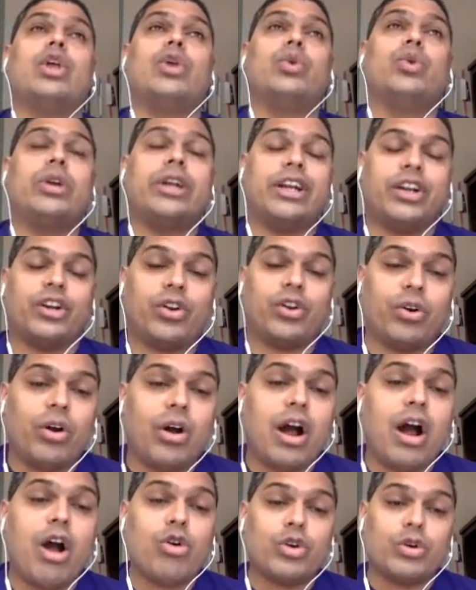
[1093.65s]
you can
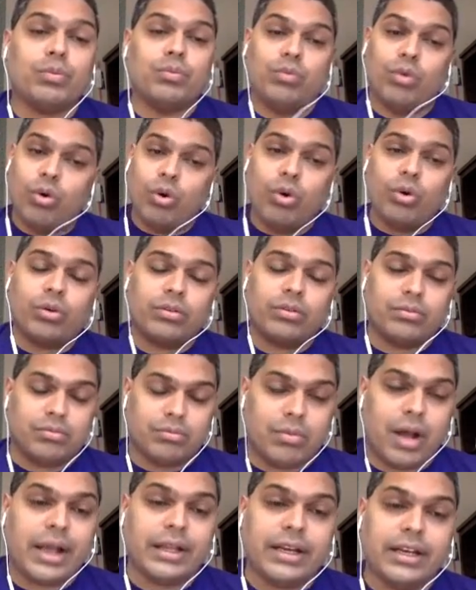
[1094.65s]
draw out more
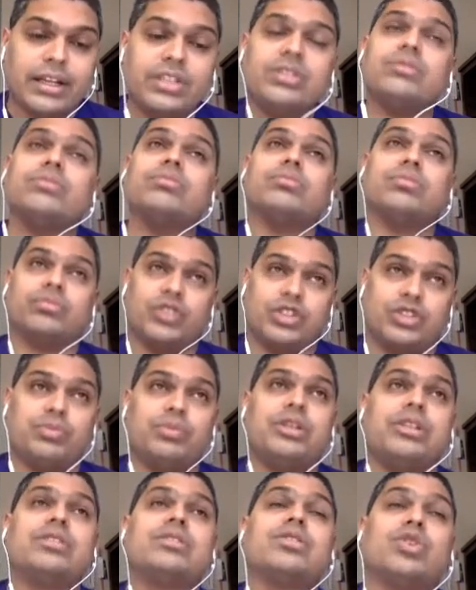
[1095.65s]
mileage which
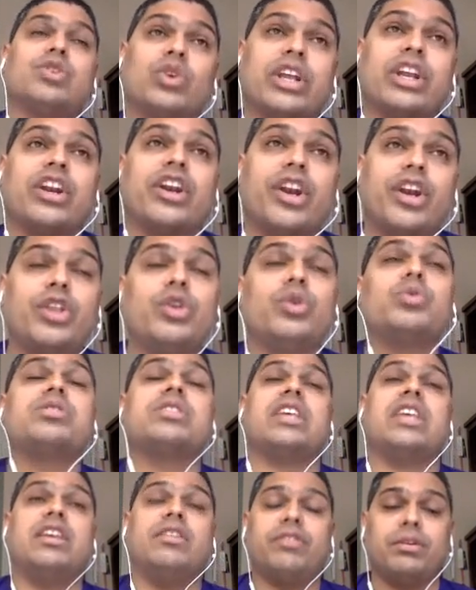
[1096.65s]
means you can
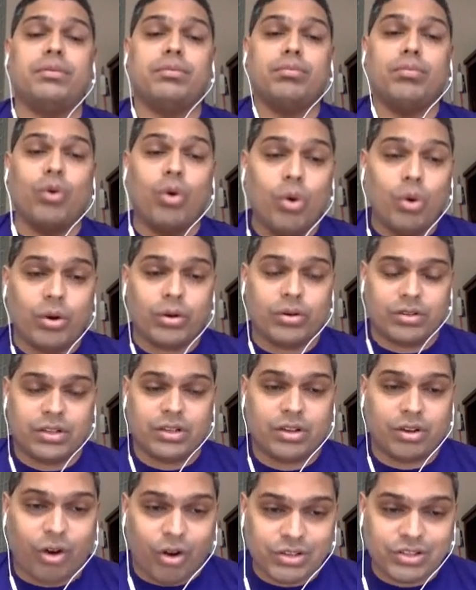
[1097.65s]
reduce even more
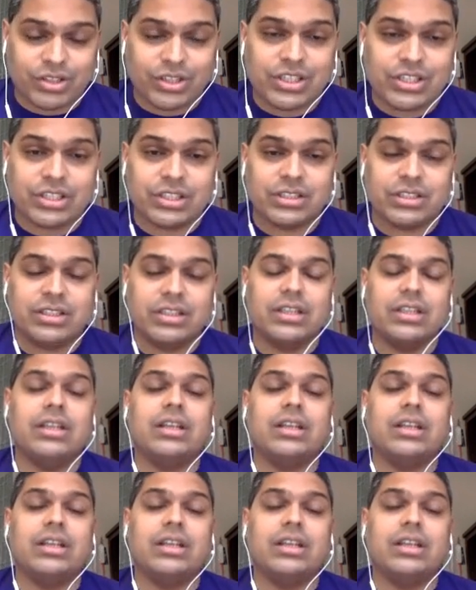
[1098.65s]
cross region